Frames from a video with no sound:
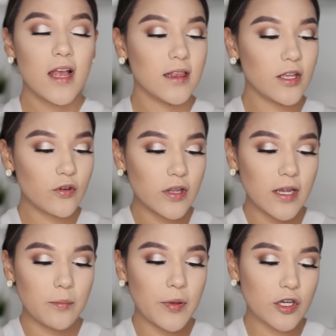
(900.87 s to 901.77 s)
Literally
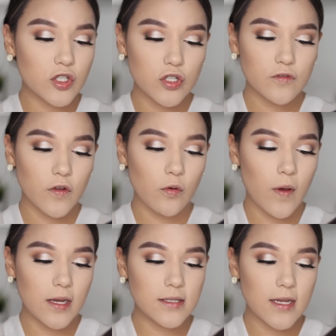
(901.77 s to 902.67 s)
in pictures for the
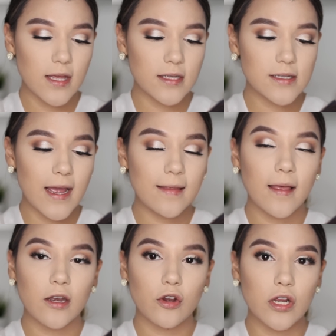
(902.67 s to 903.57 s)
wedding day, this
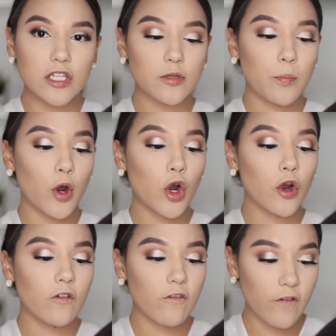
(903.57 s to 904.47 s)
highlighter is
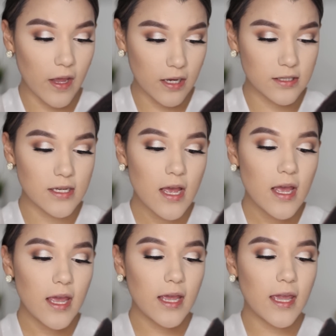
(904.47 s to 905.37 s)
perfect.
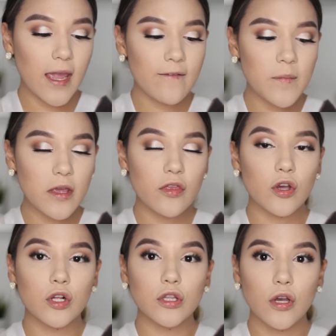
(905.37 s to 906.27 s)
It gave me the
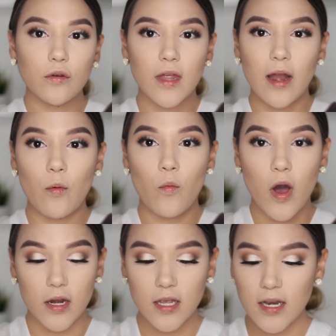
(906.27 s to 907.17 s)
glow that I
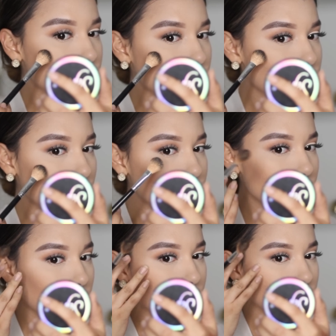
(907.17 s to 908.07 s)
wanted. So I'm just
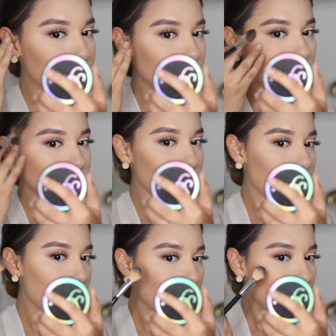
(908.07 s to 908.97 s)
going to place this
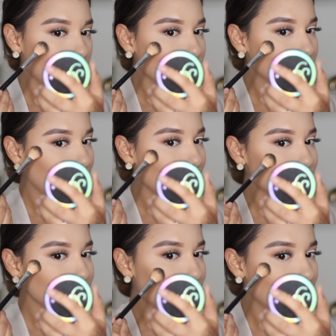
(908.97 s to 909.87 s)
on the
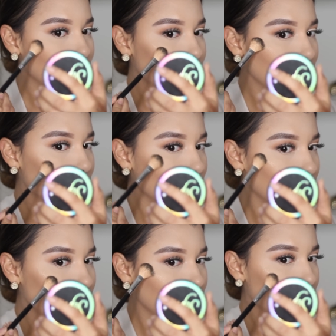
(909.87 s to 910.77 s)
tops of
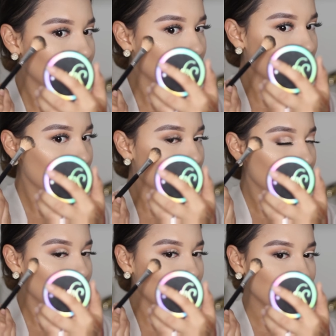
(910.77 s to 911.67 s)

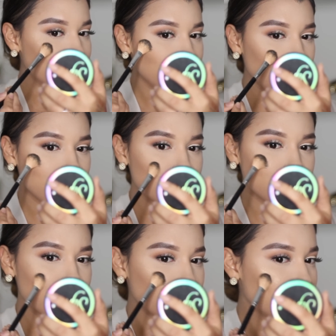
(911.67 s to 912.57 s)
my
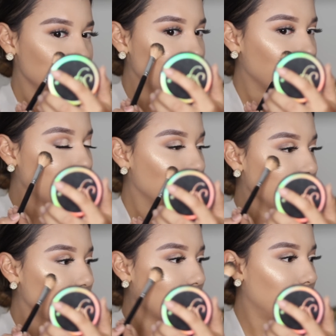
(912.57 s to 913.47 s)
cheeks. Like,
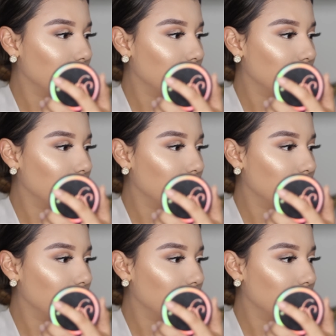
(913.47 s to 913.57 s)
yeah.